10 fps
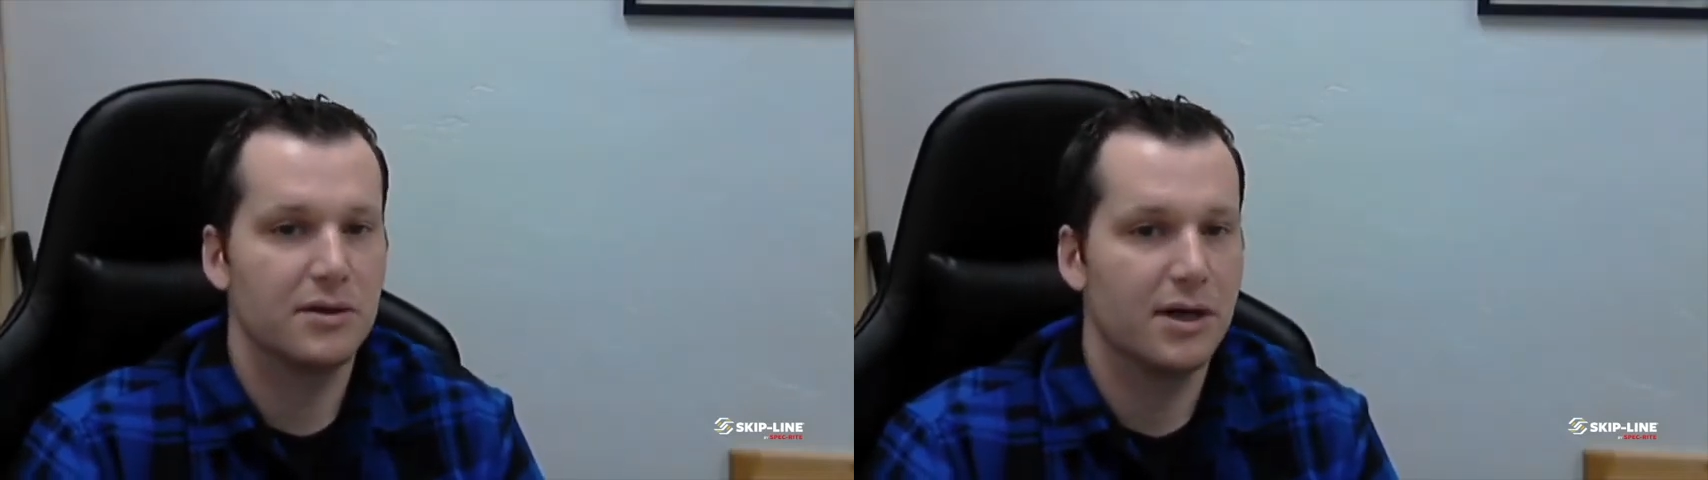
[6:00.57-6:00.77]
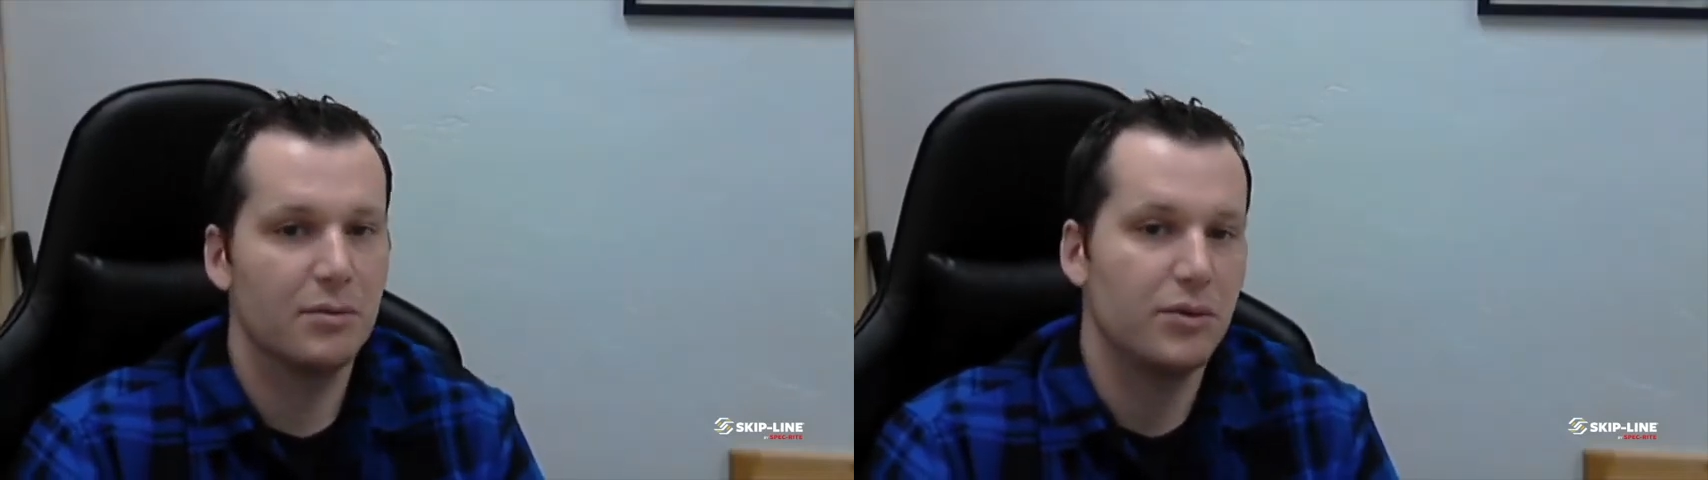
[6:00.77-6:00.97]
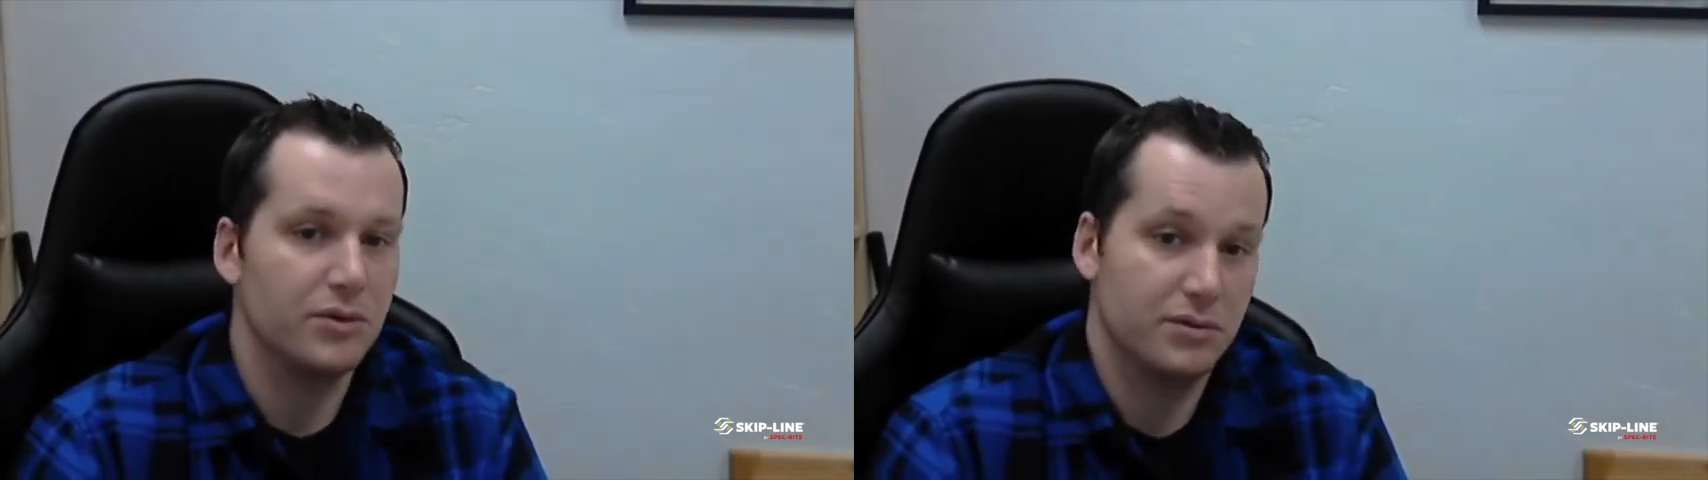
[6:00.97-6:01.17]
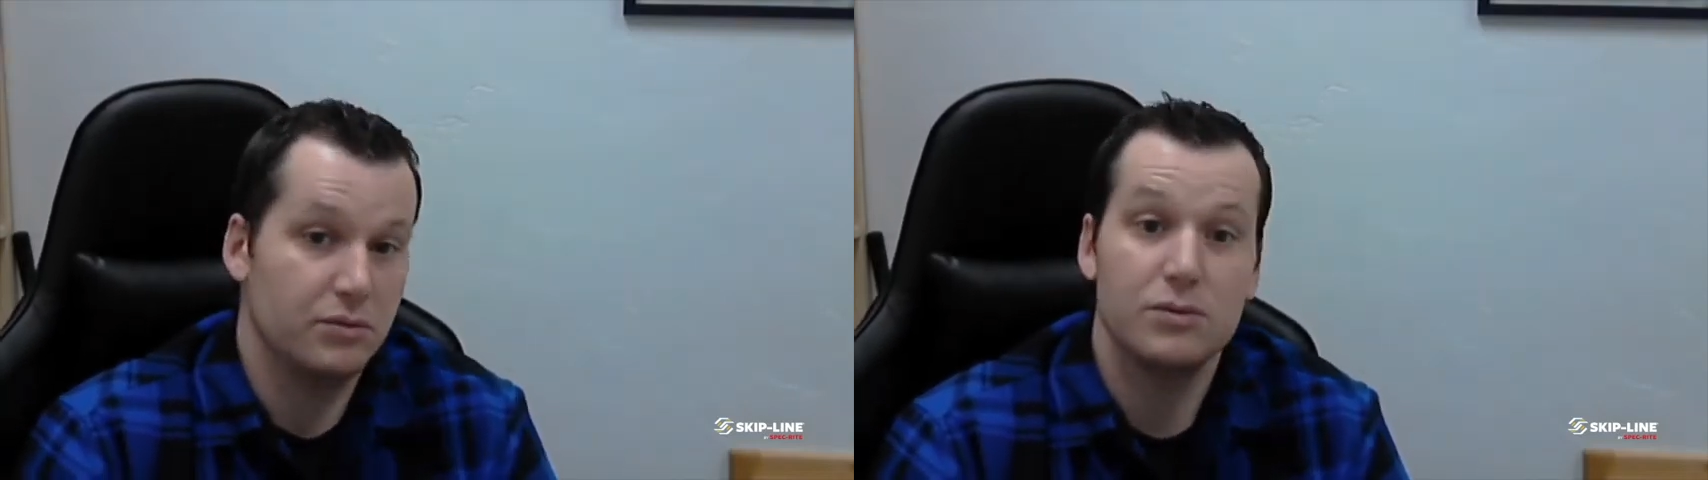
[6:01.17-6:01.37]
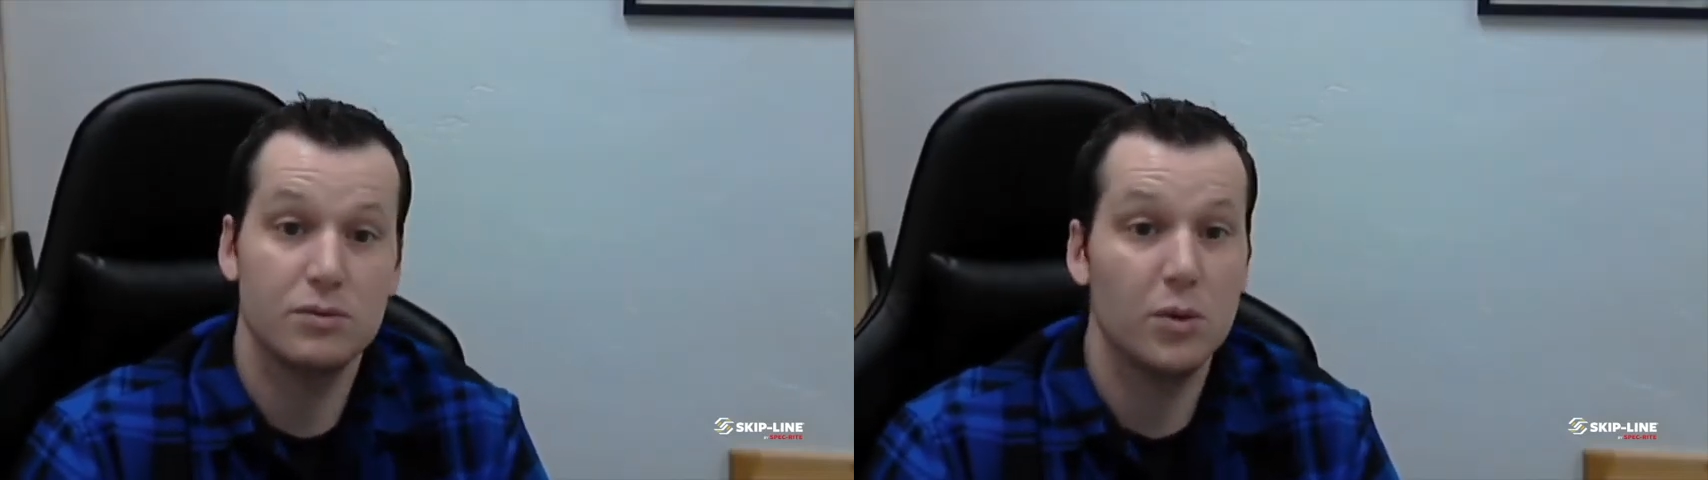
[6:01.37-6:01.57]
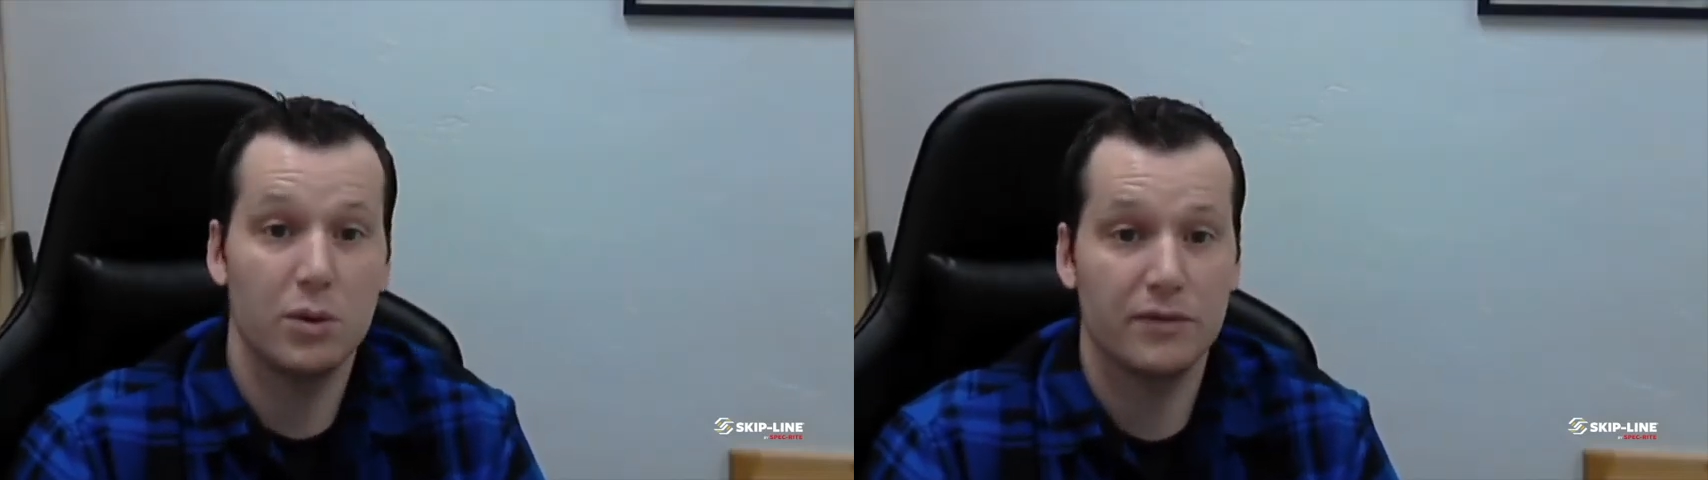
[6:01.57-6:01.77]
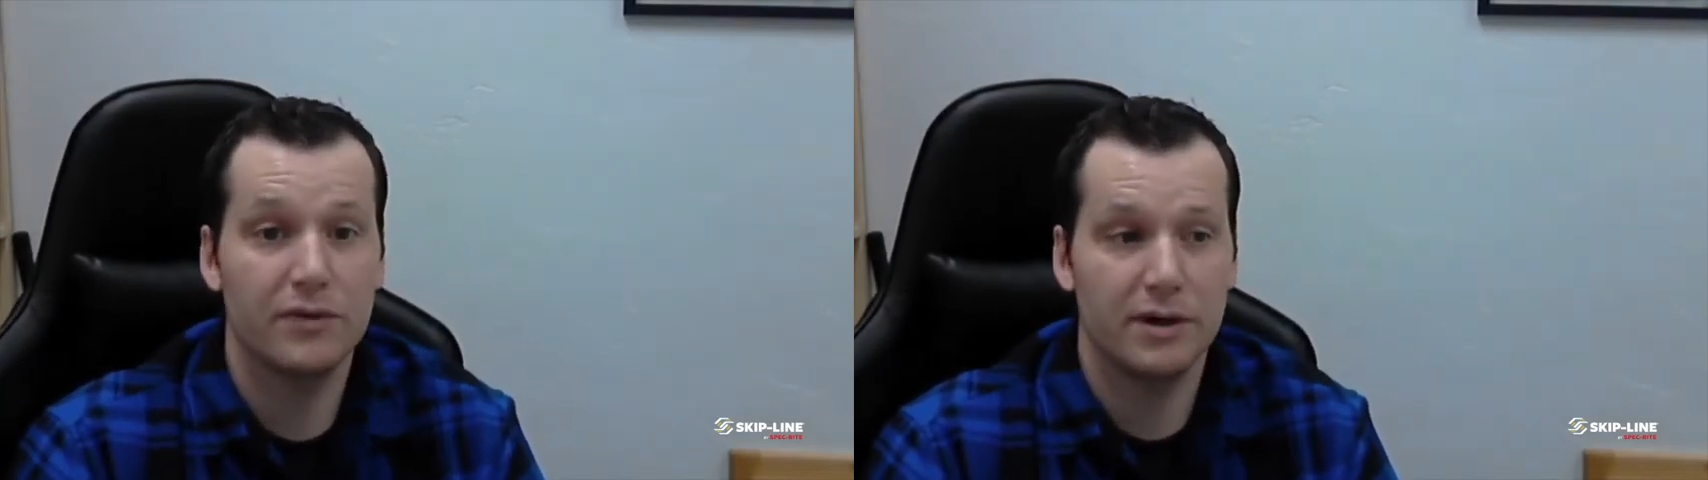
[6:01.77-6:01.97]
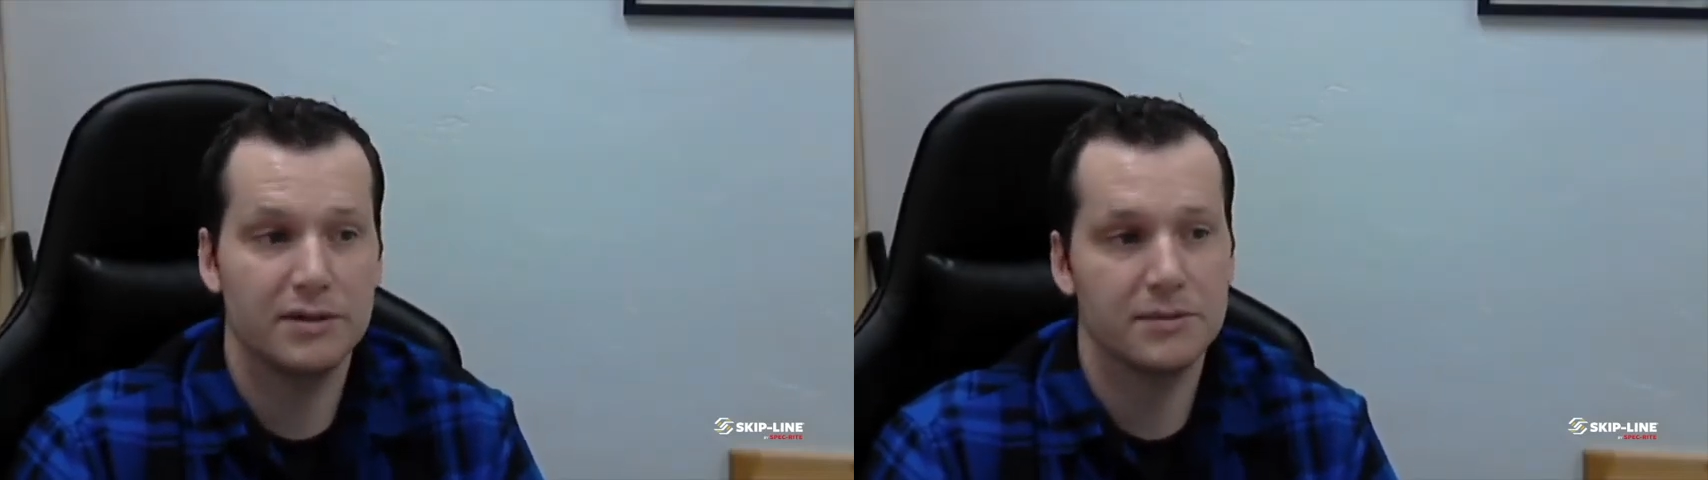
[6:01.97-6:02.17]
ground pulse will work
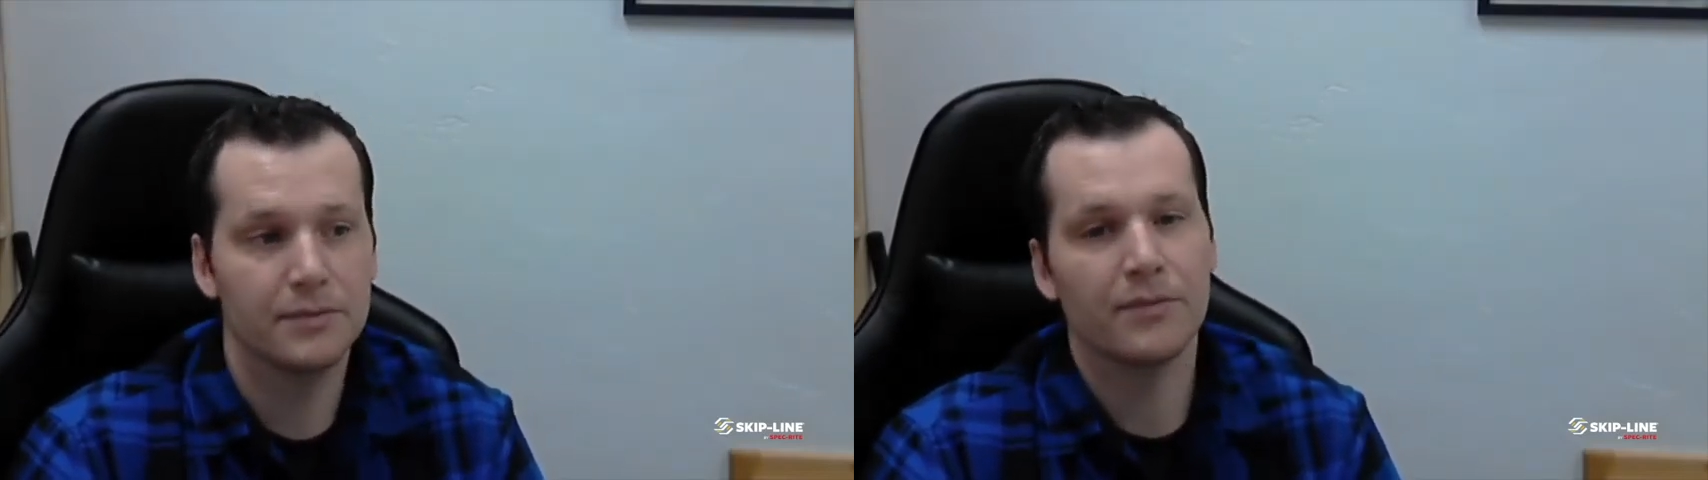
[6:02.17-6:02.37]
for us.